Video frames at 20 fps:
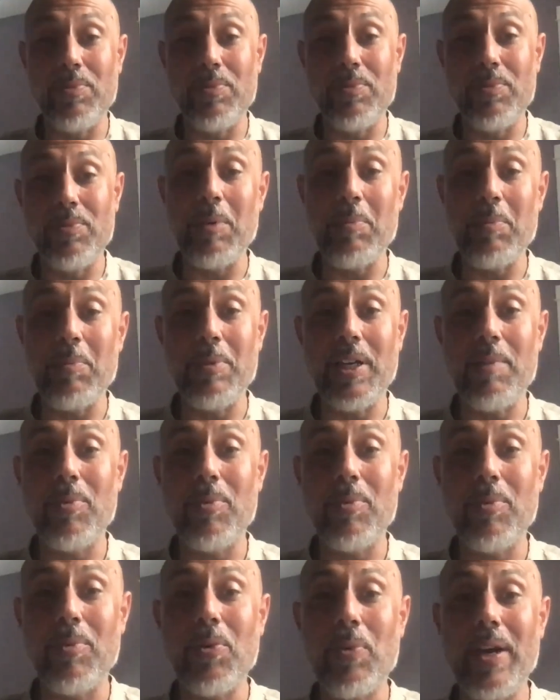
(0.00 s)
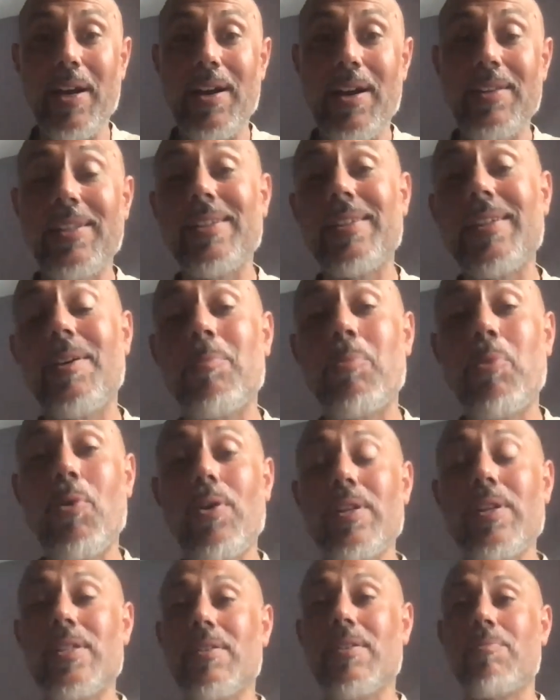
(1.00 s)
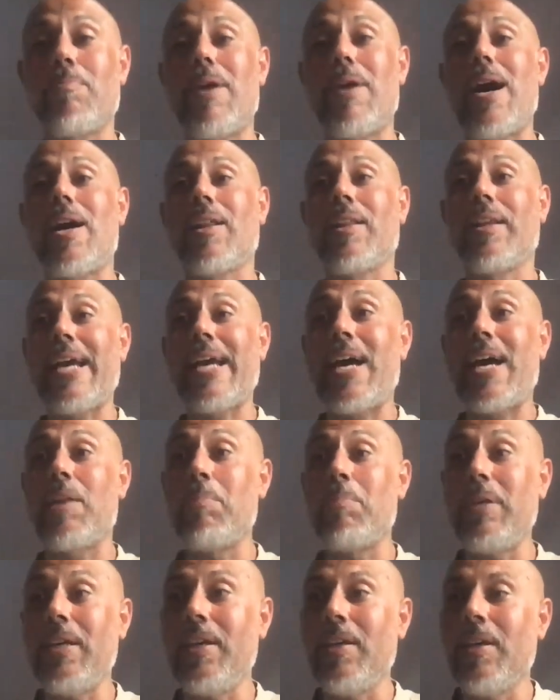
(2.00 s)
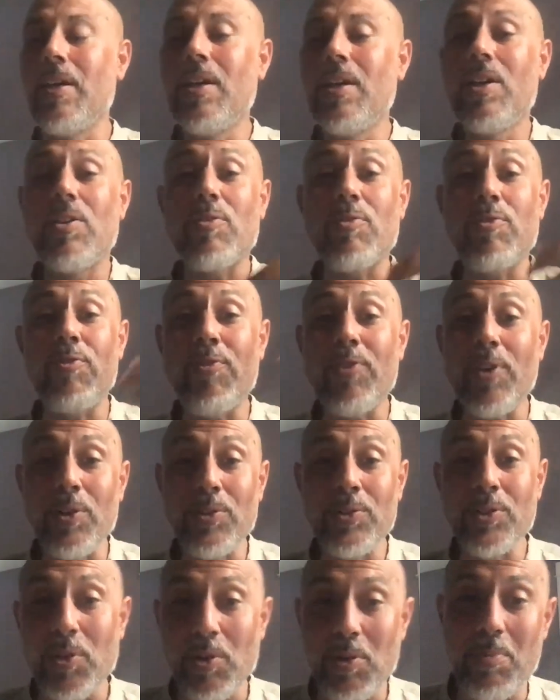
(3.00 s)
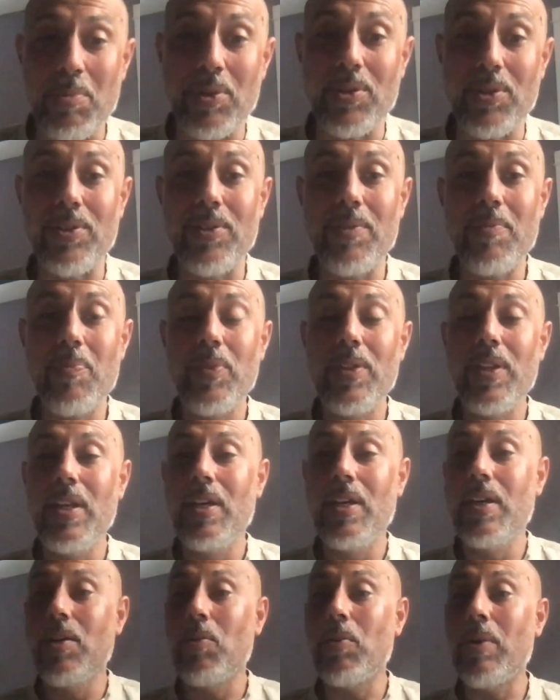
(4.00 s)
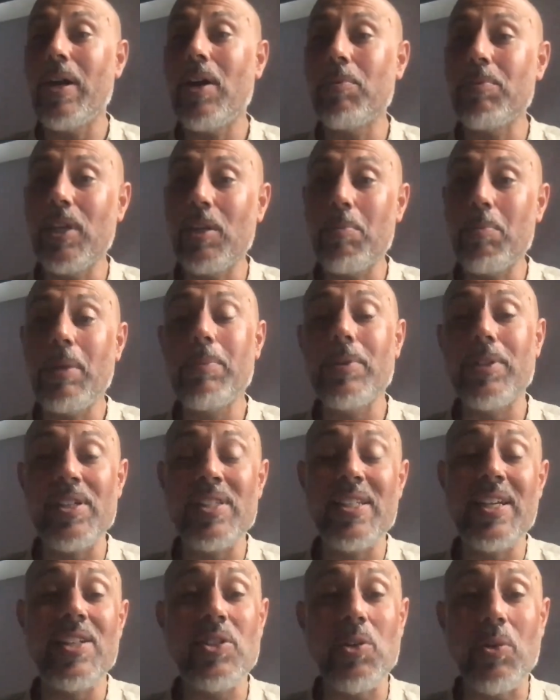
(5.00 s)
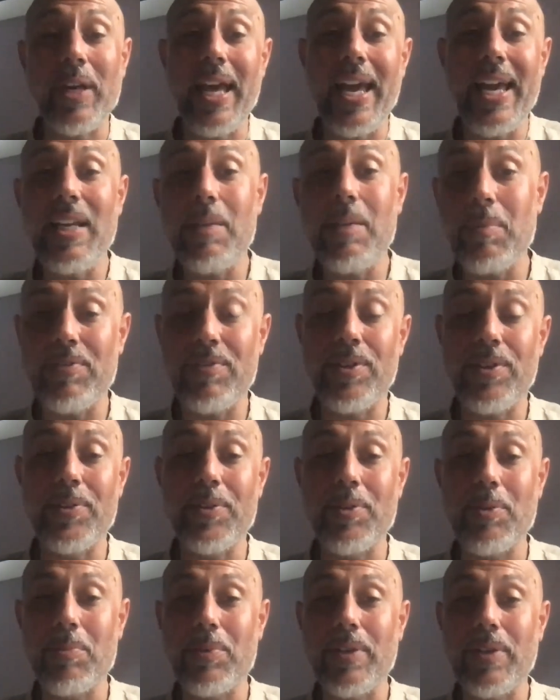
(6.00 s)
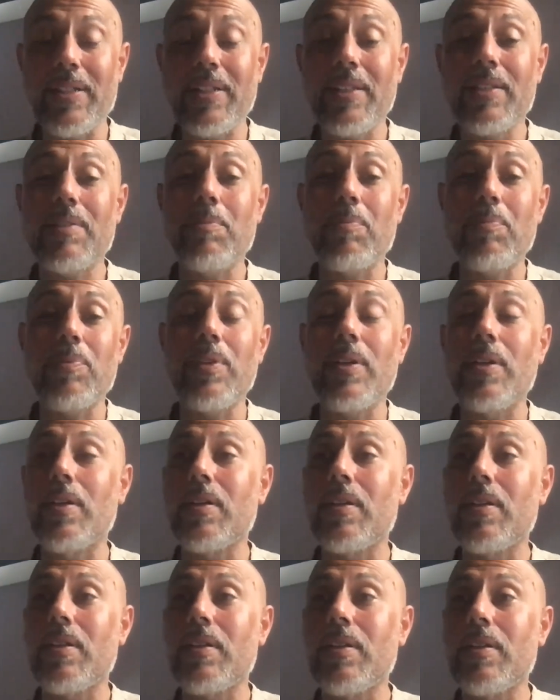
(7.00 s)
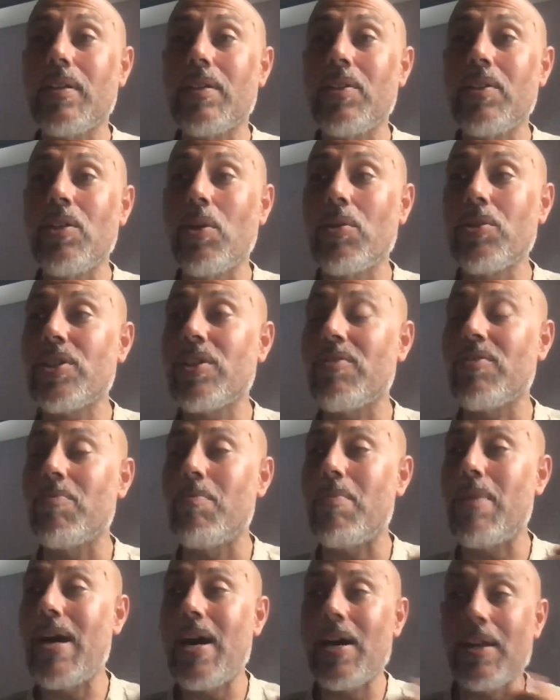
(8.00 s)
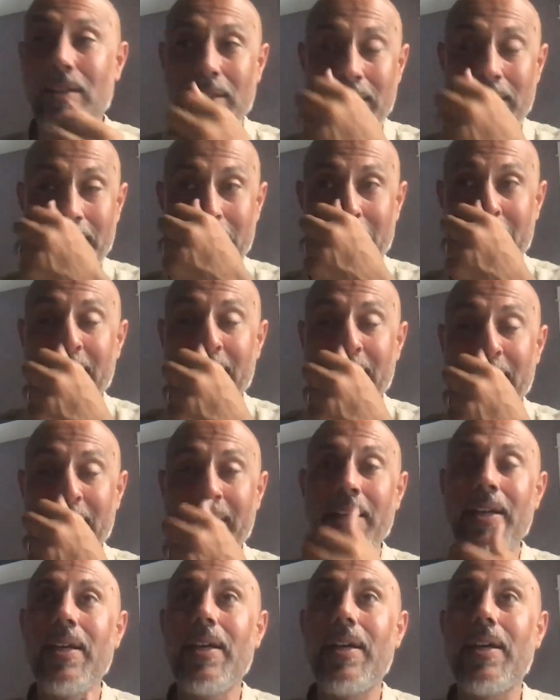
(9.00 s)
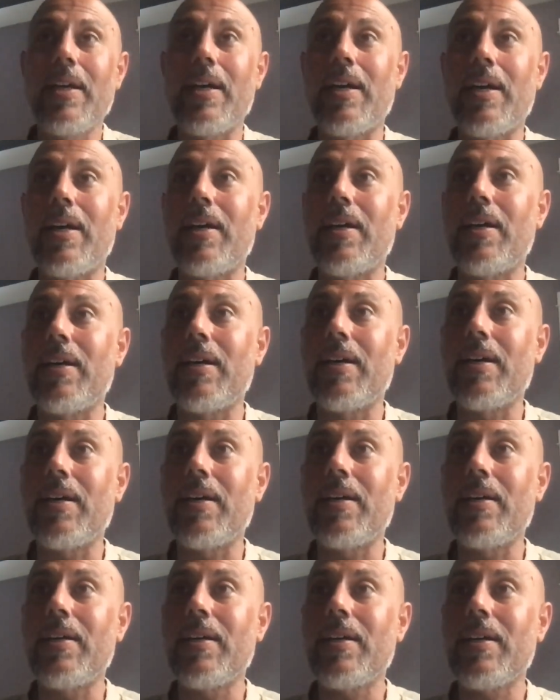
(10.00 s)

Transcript: young people become more aware. I think the importance of modeling how to be vulnerable will help young people understand it's okay to be vulnerable. I think the notion of modeling how